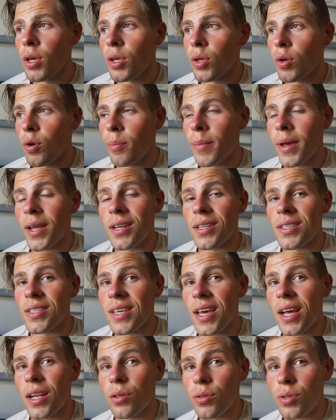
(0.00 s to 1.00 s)
your maintenance
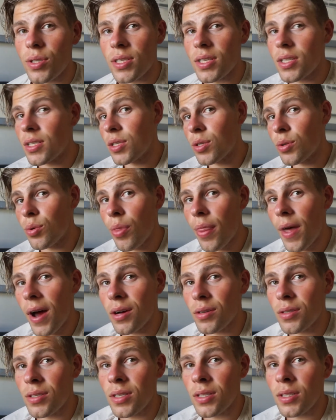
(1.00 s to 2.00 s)
calories is
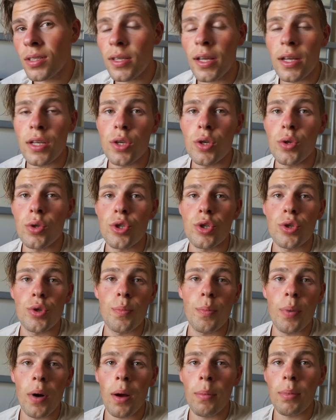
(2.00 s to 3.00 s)
2000 then you
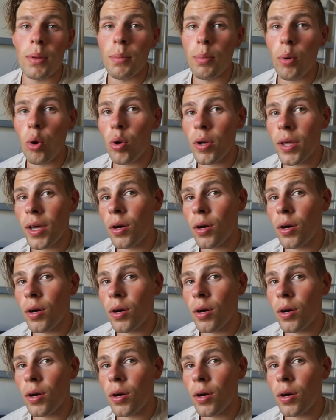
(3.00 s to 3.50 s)
should probably bulk